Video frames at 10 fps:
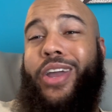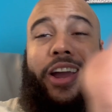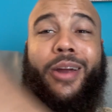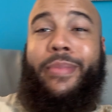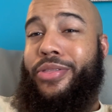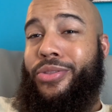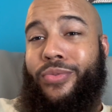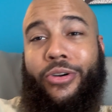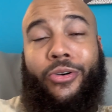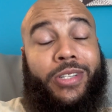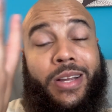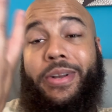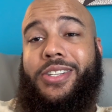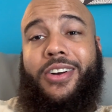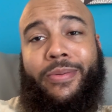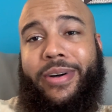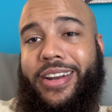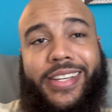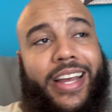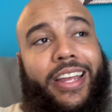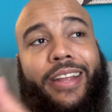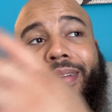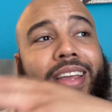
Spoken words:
care about the room, which I'm gonna talk about in a second,